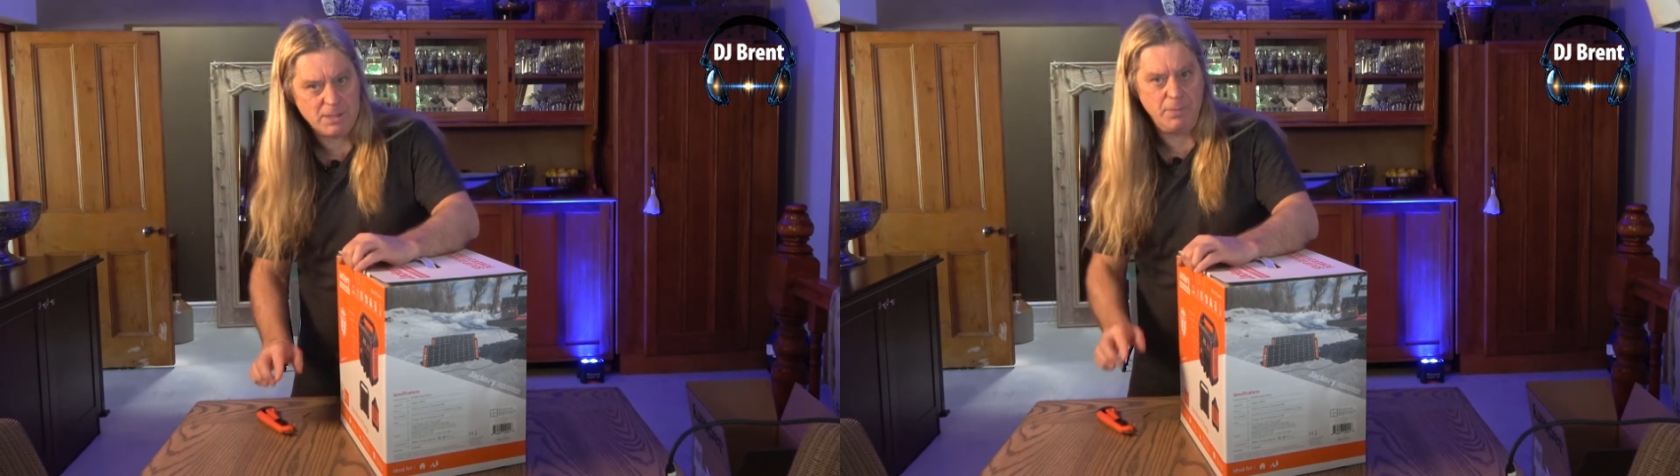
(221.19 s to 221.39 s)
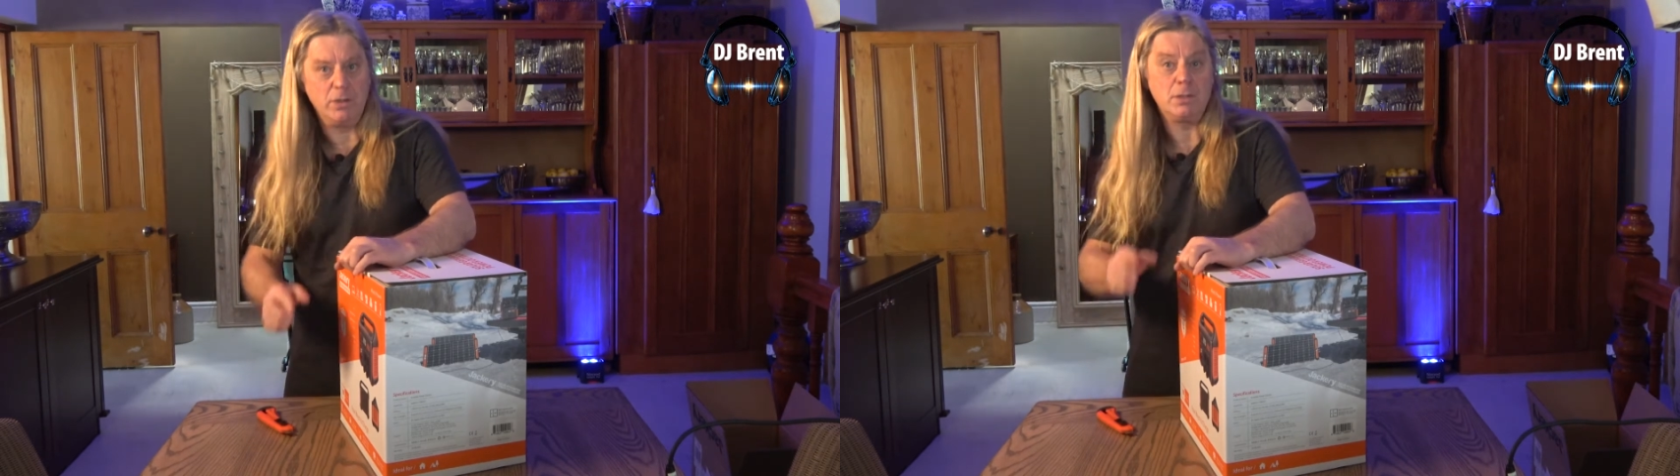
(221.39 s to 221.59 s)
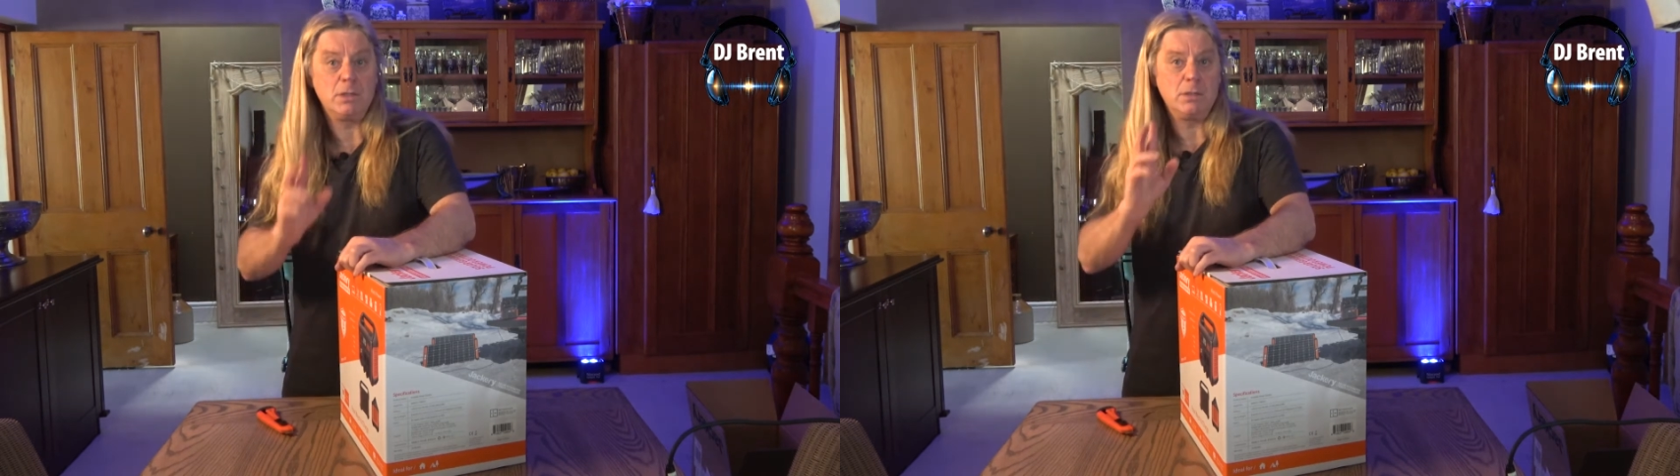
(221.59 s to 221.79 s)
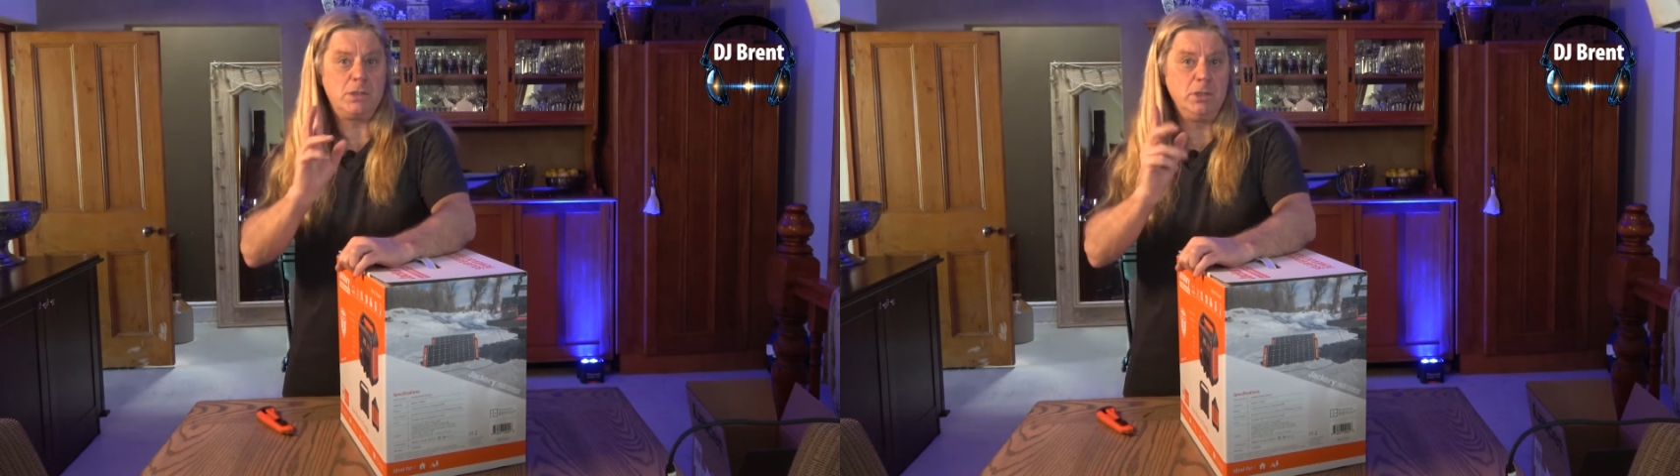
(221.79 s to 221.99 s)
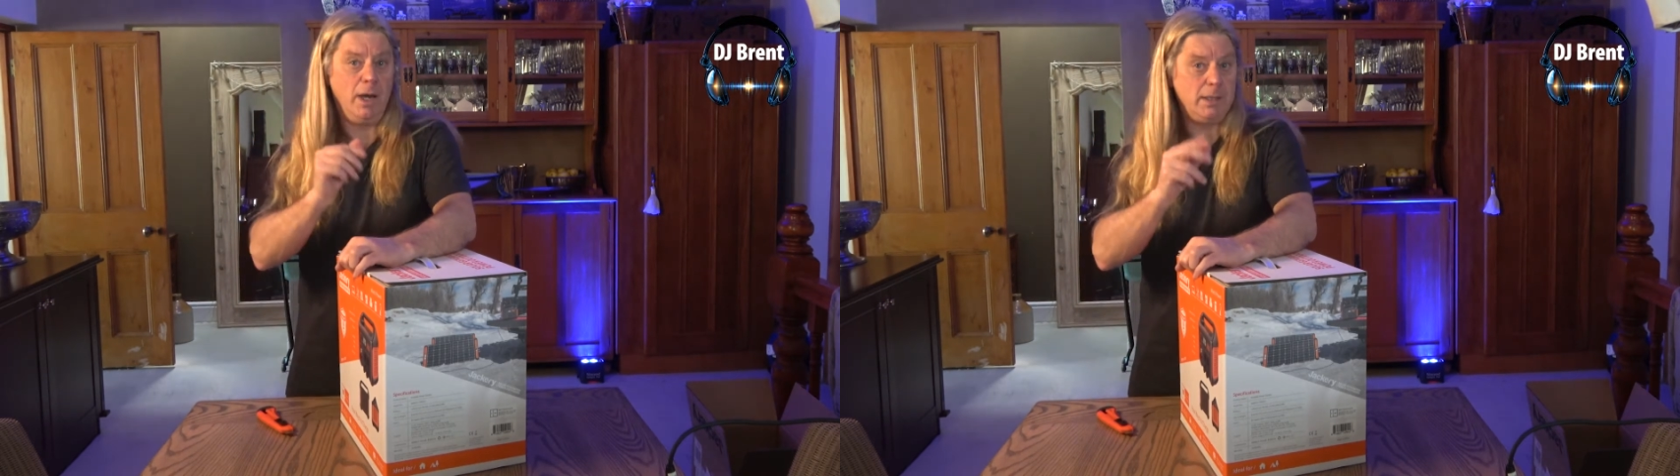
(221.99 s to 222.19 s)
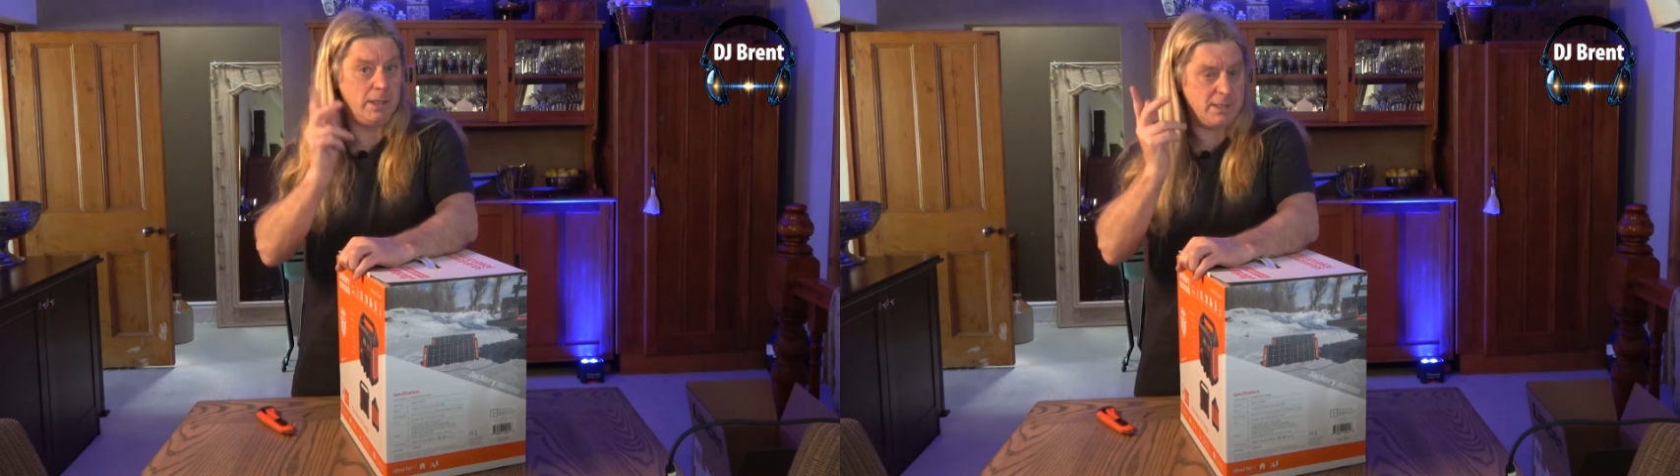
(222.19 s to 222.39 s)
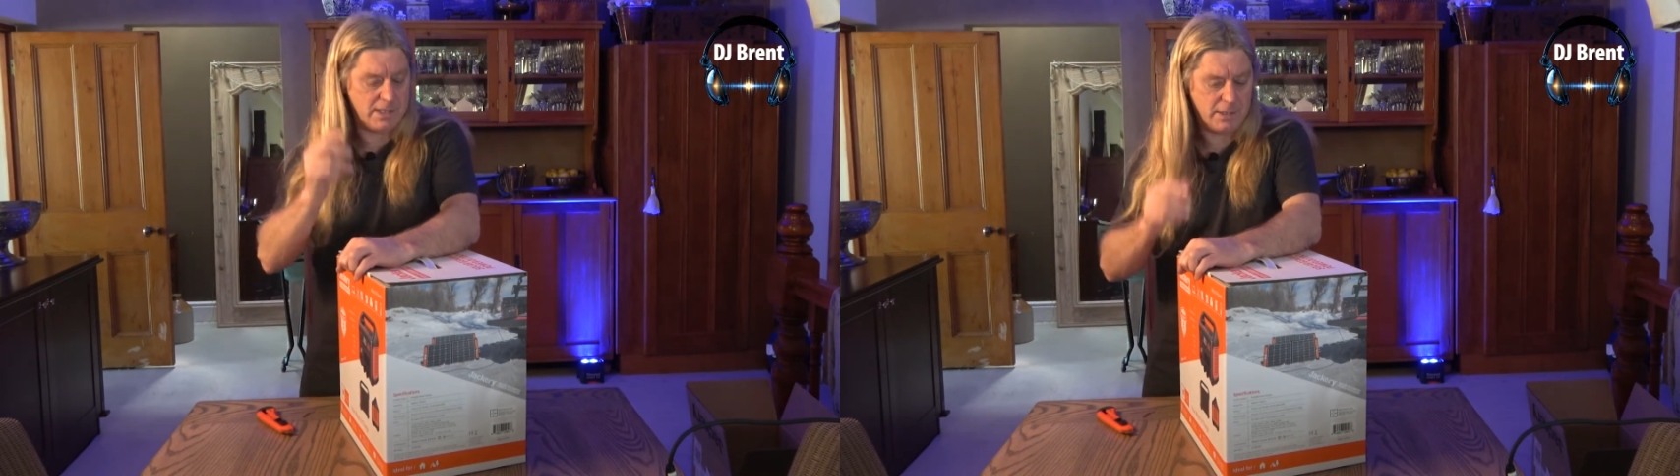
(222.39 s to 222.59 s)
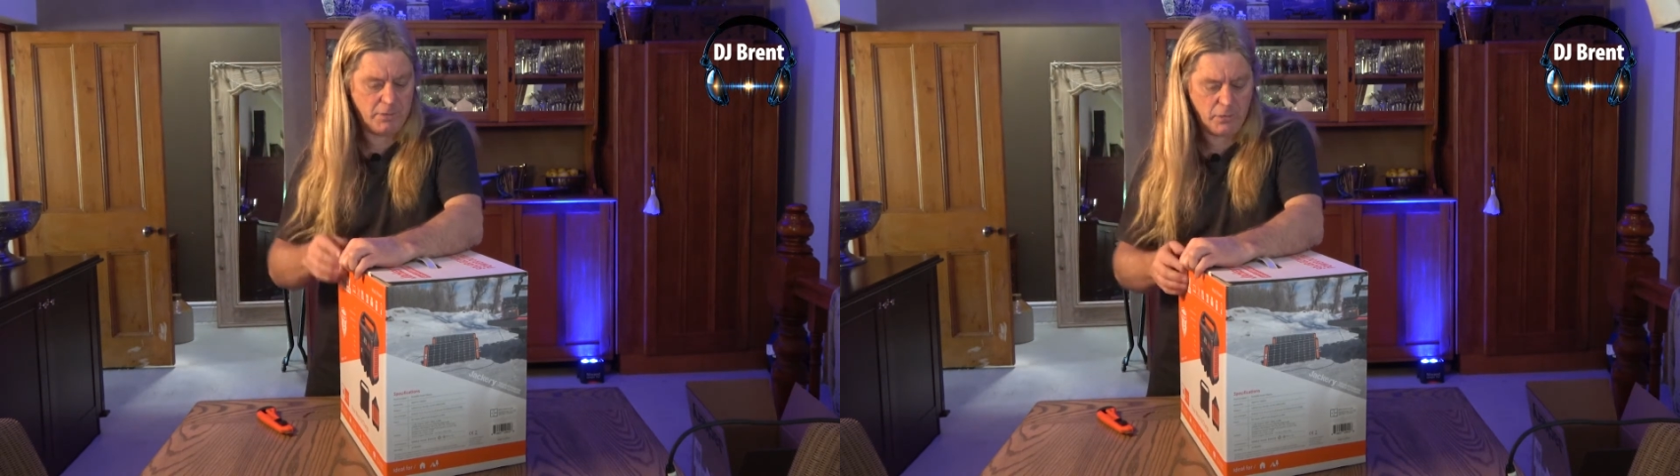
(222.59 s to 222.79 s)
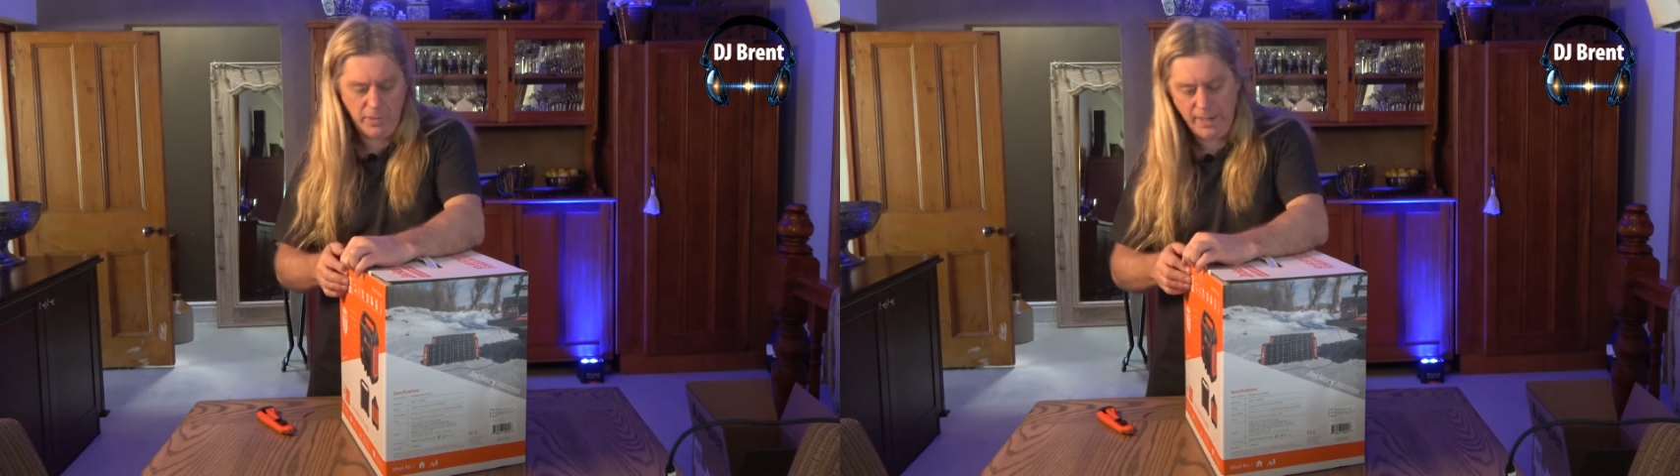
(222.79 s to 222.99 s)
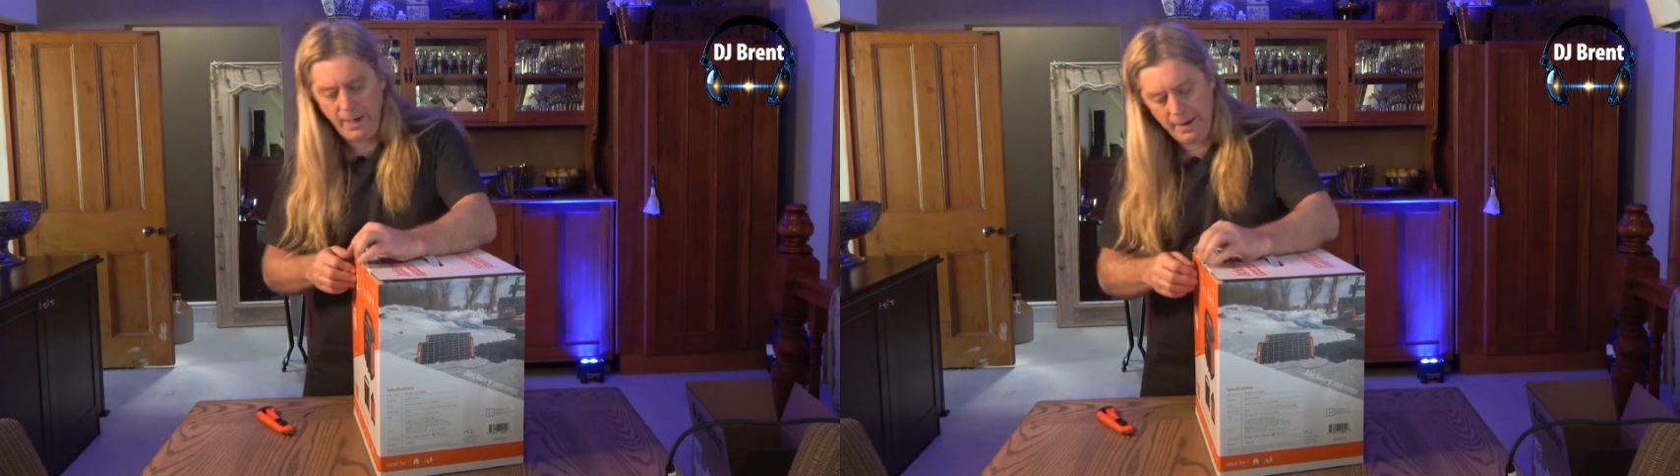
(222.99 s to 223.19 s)
We've got 2 outlets instead of
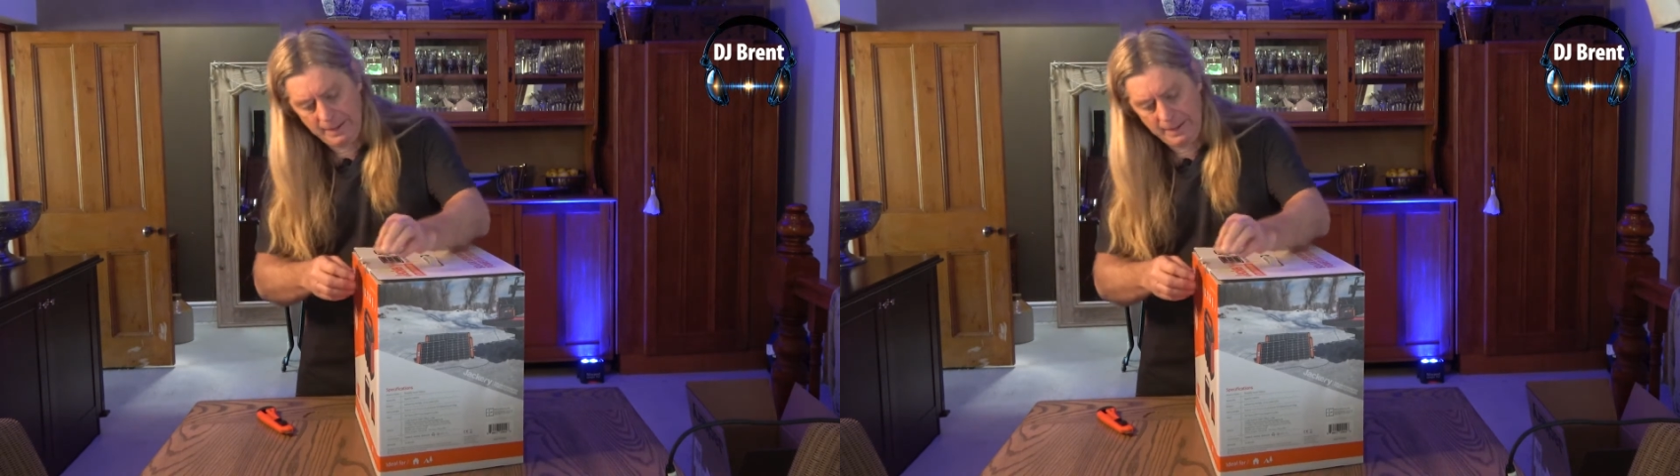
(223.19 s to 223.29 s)
3.